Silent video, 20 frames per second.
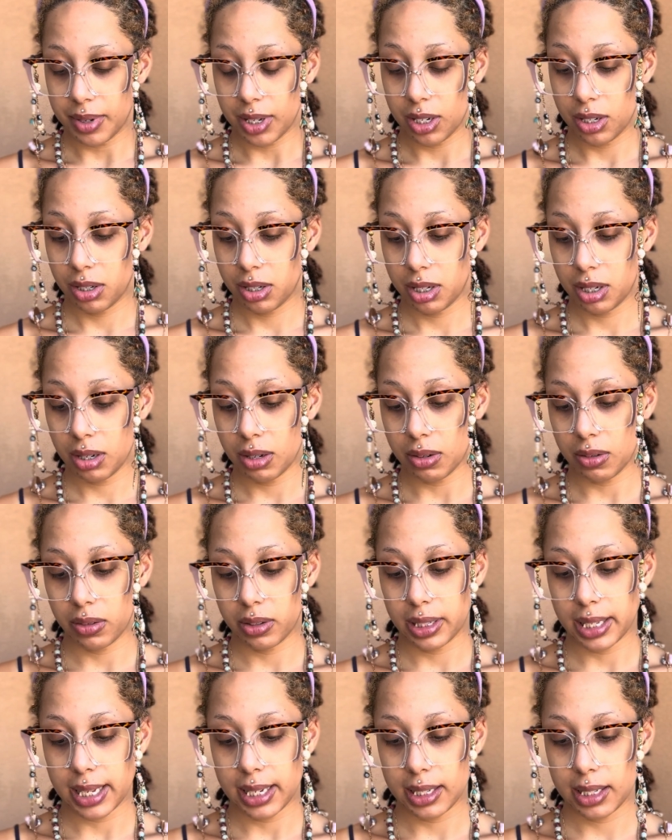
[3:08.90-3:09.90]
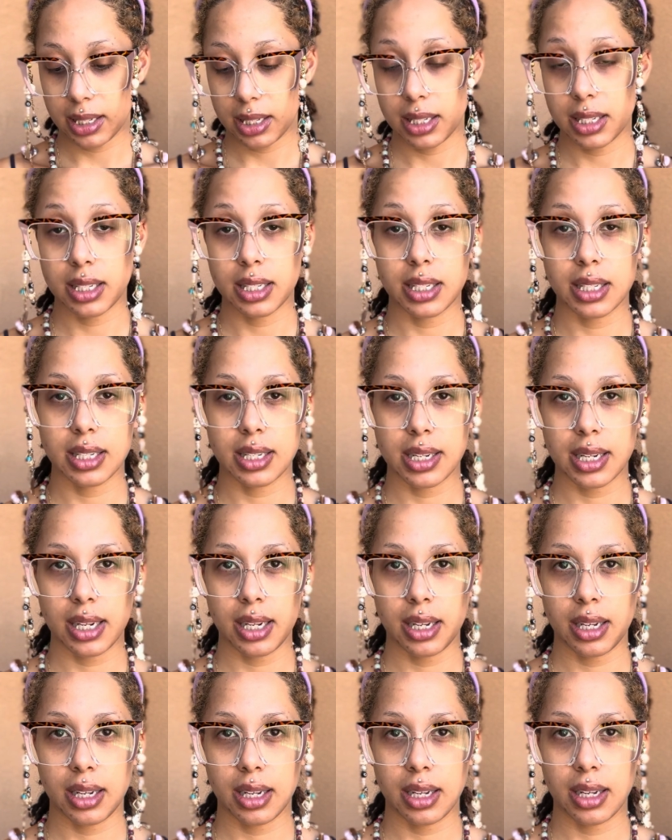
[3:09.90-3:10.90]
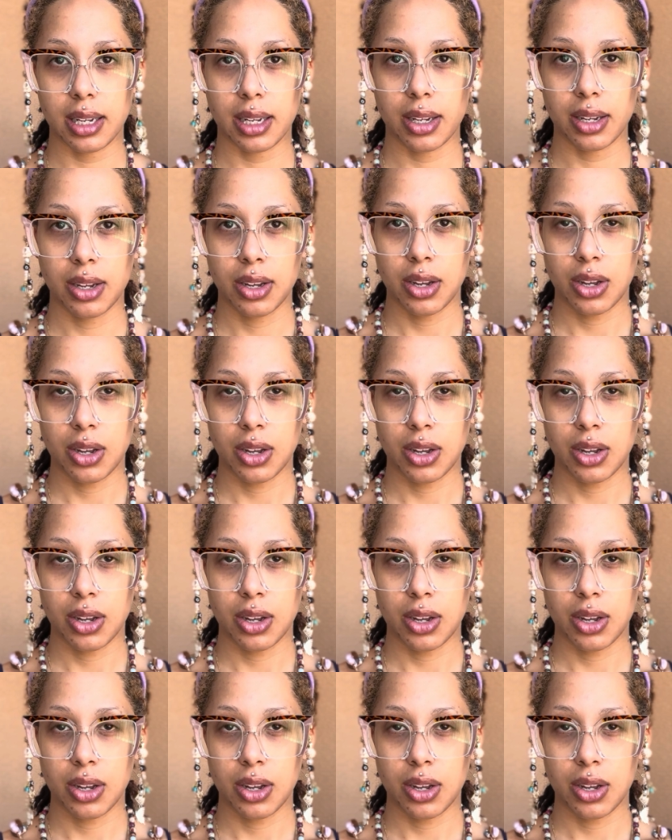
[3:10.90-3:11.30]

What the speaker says: So let's see